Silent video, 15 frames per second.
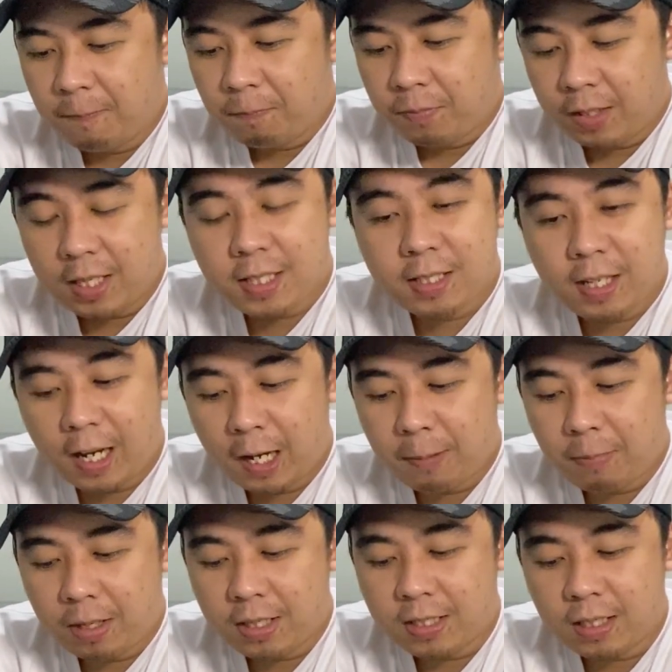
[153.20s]
this
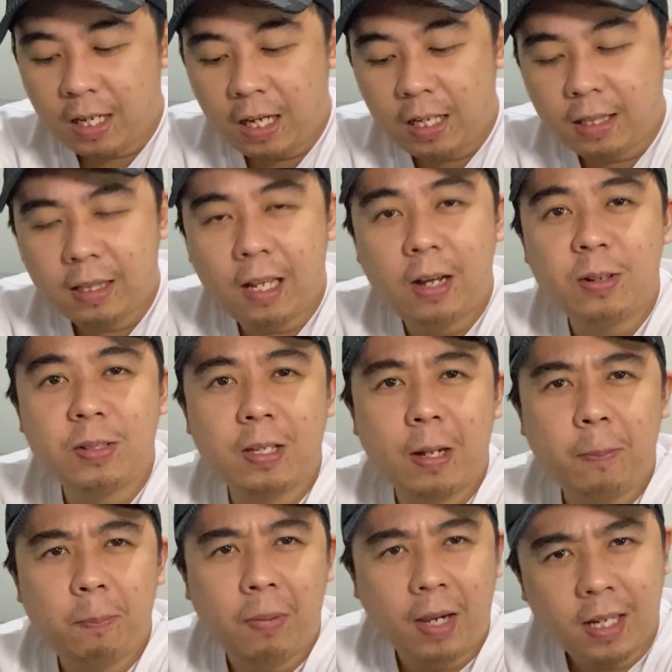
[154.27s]
time it's eight
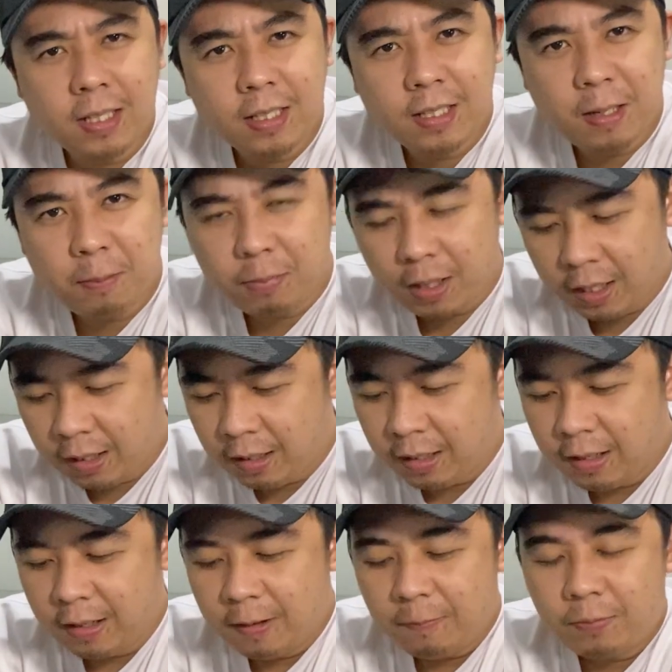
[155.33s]
thousand plus something
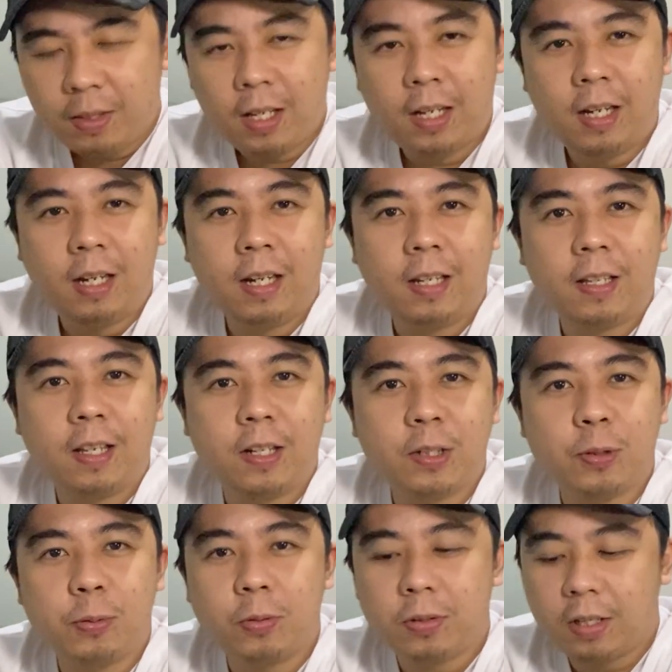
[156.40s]
na, na
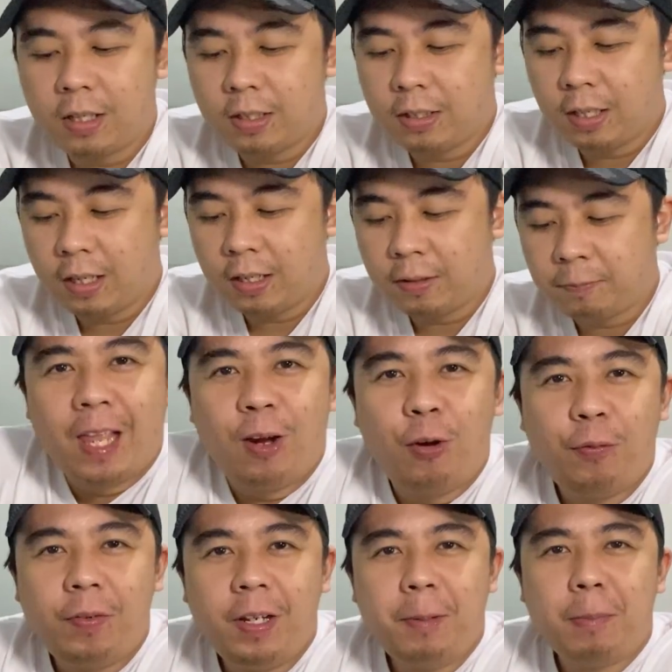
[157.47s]
shoes, and then
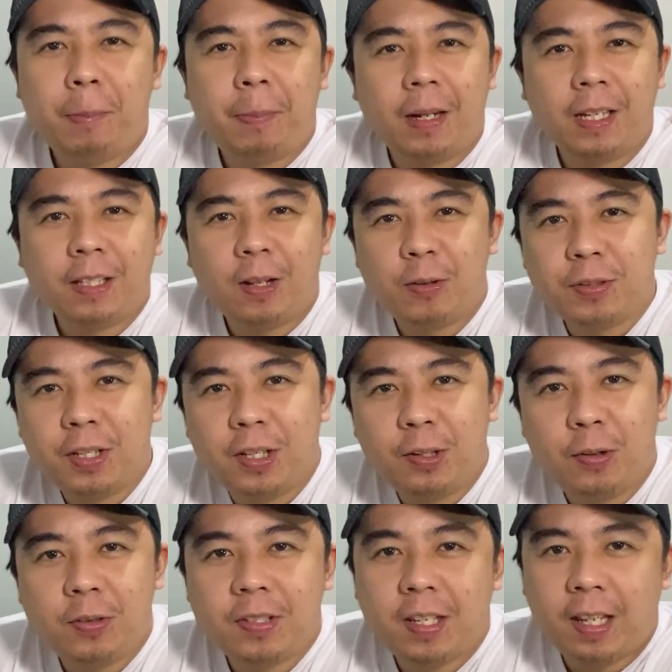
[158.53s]
hopefully mapakita ko sa
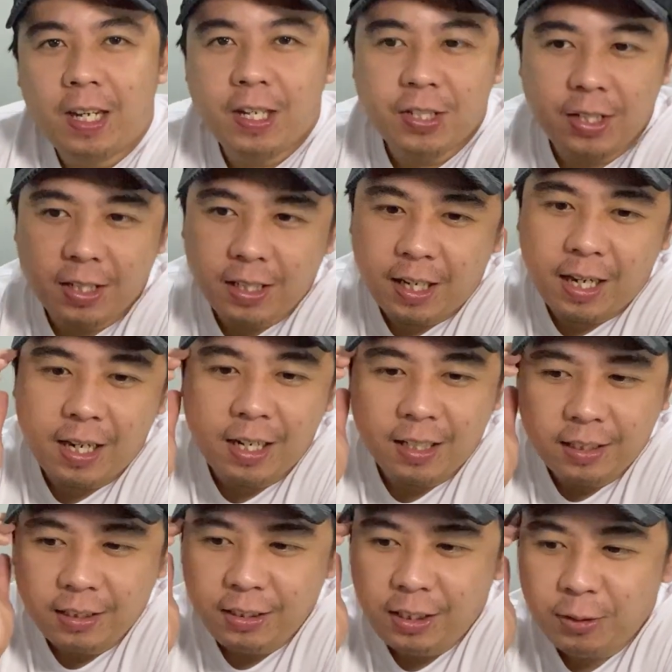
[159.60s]
inyo yung screenshot, kaya
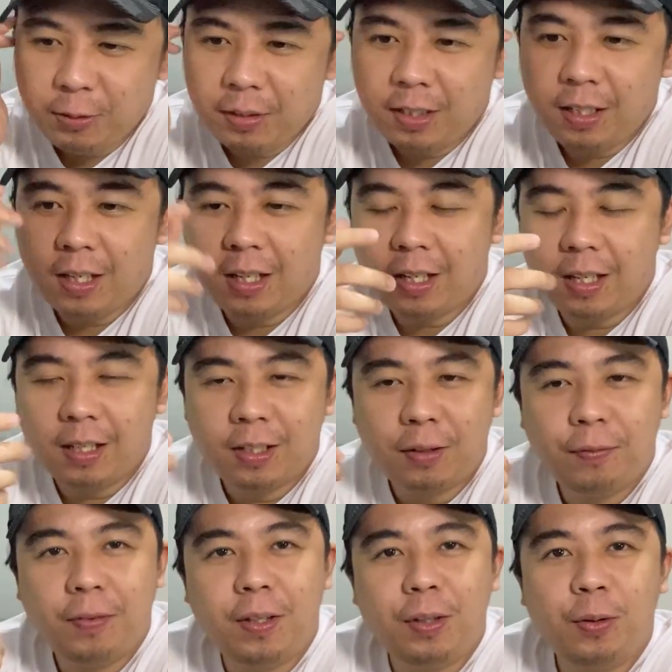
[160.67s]
lang hindi ko na na,
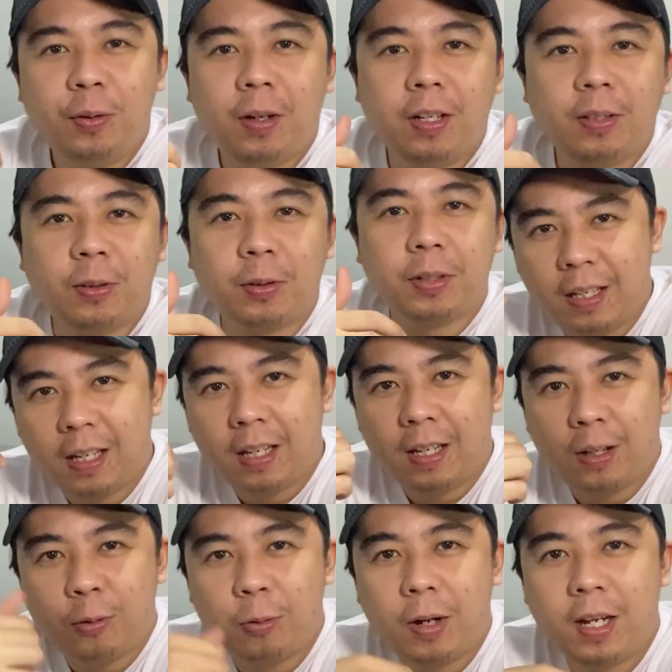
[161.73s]
na videohan or
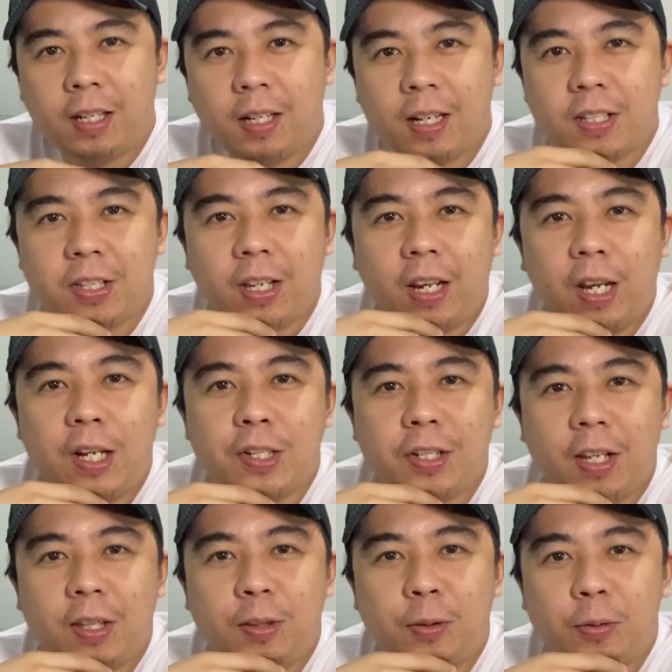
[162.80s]
nakuha na ng
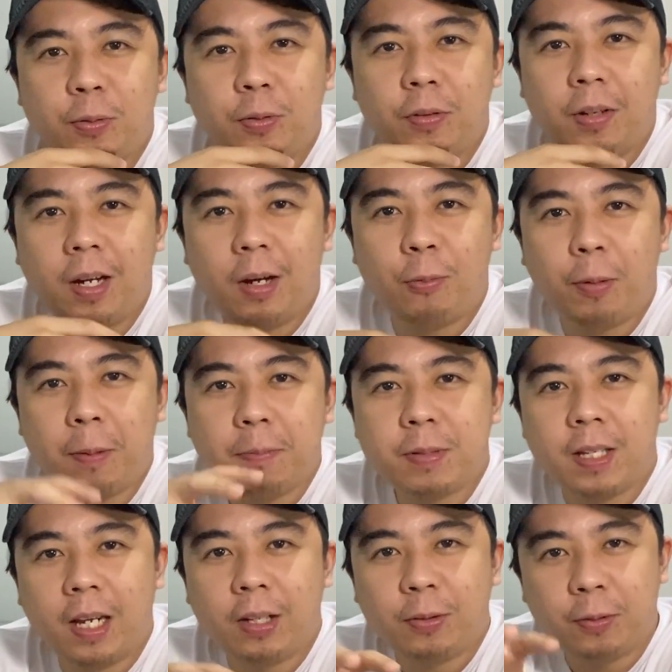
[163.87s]
screenshot yung uh,
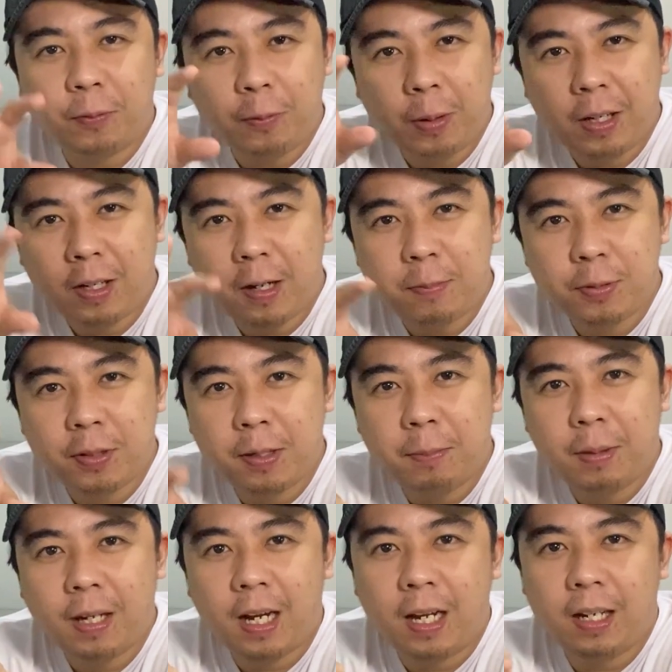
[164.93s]
website or when it comes to the
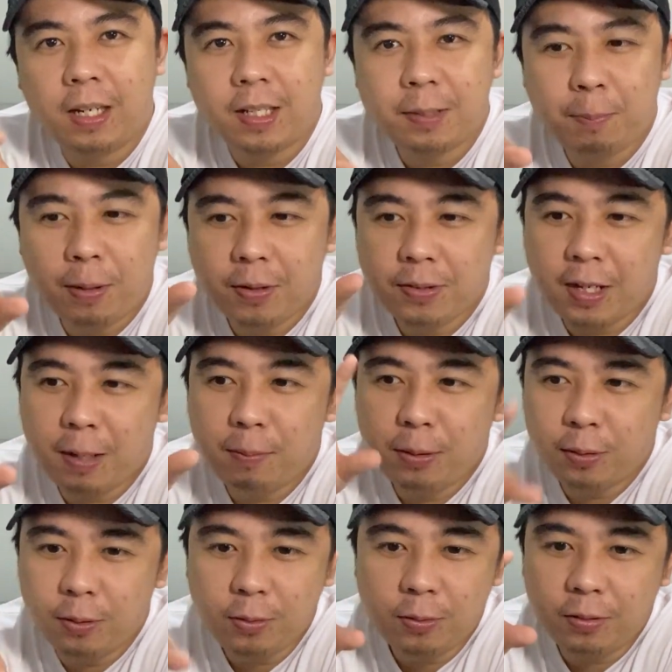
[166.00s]
mechanics, pero sabi
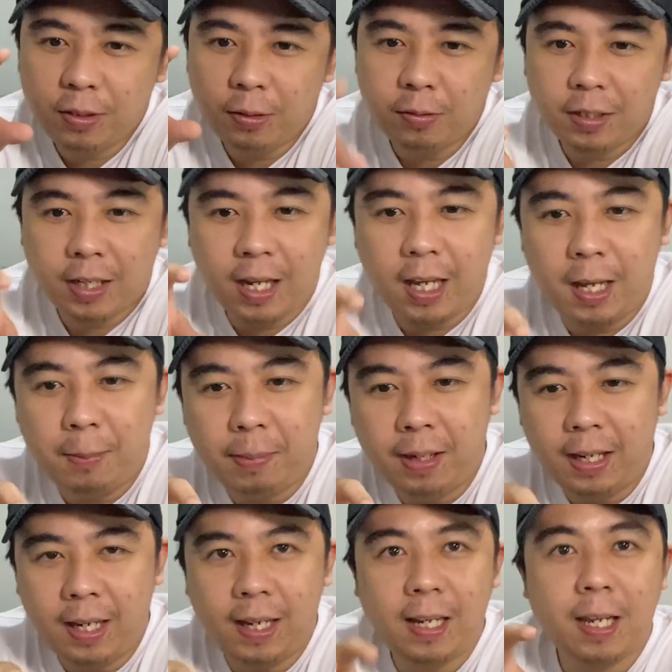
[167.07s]
doon, kung hindi ako
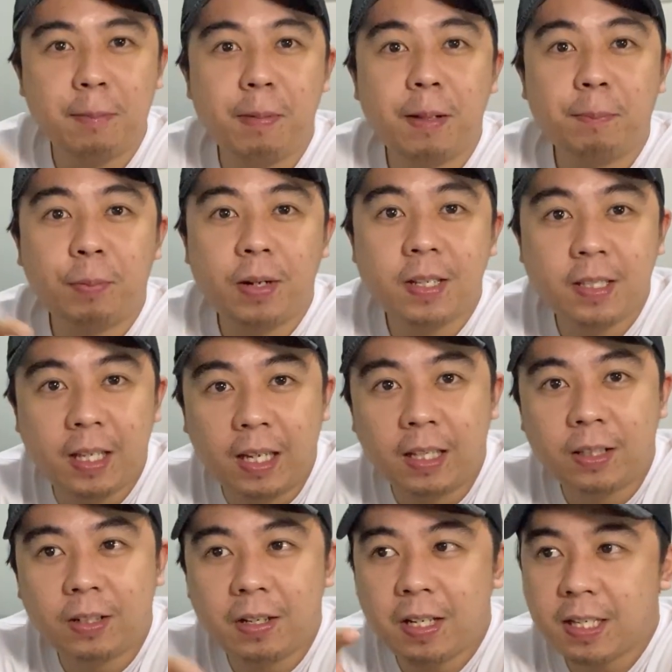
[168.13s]
nagkakamali, eleven
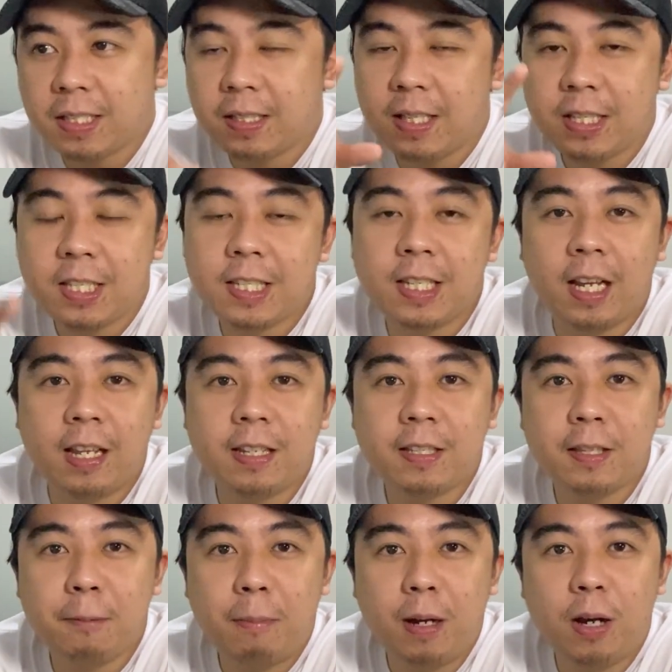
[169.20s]
percent there is this
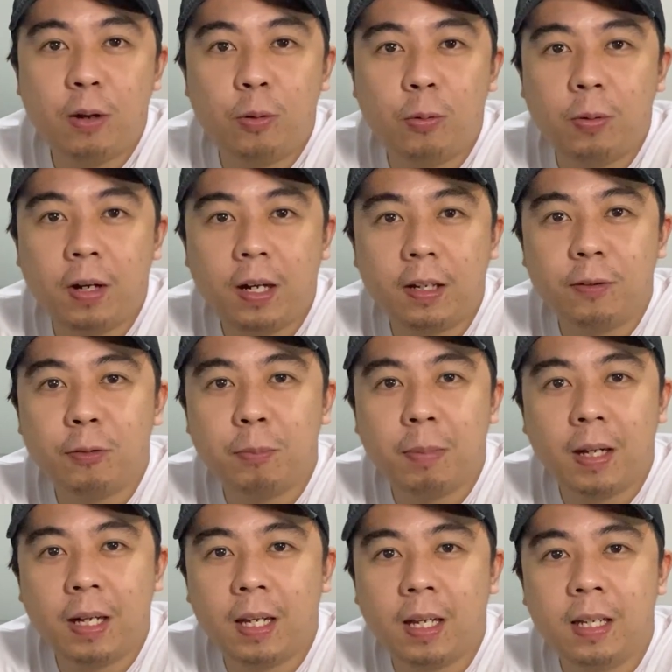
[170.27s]
chance na makakuha ka ng
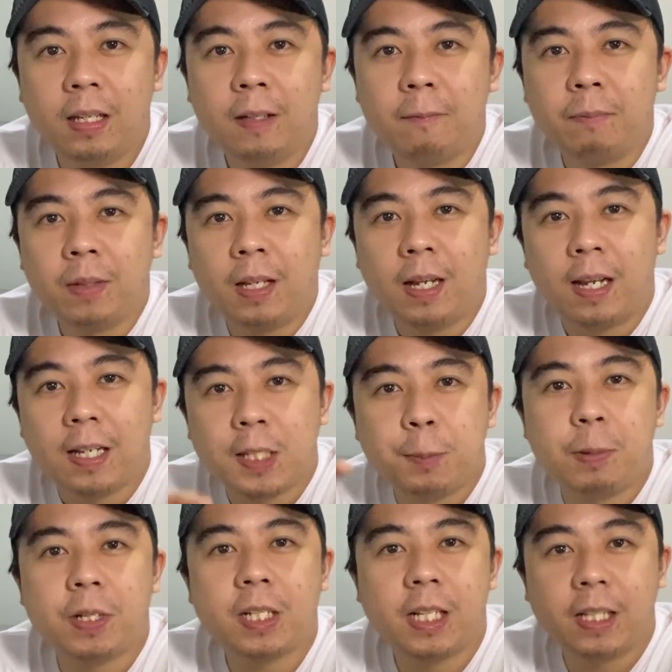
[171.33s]
mga uh,
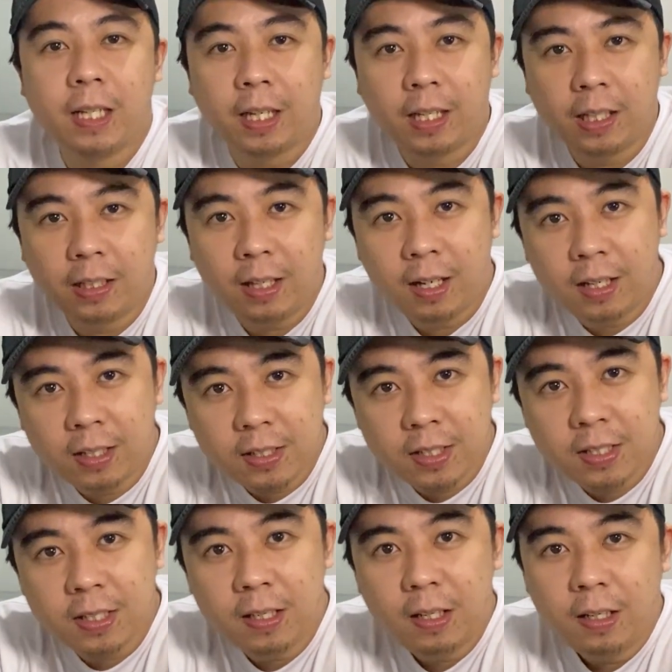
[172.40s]
special Nike
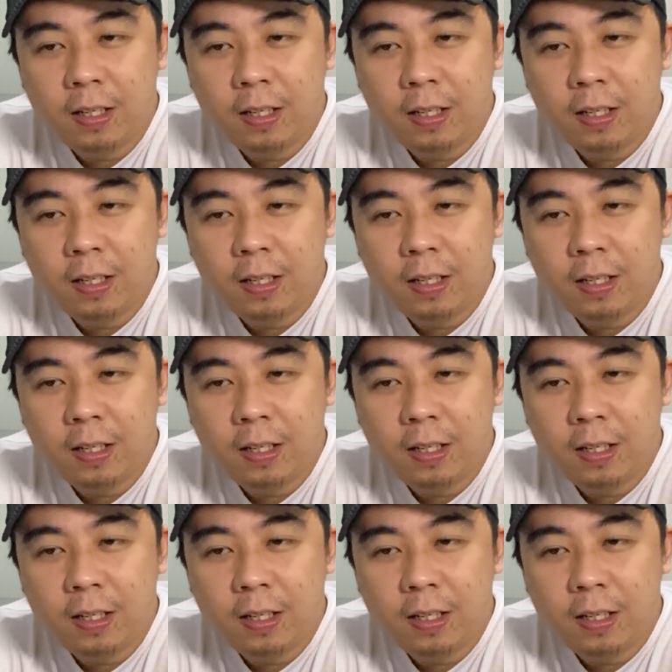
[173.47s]
Dunks,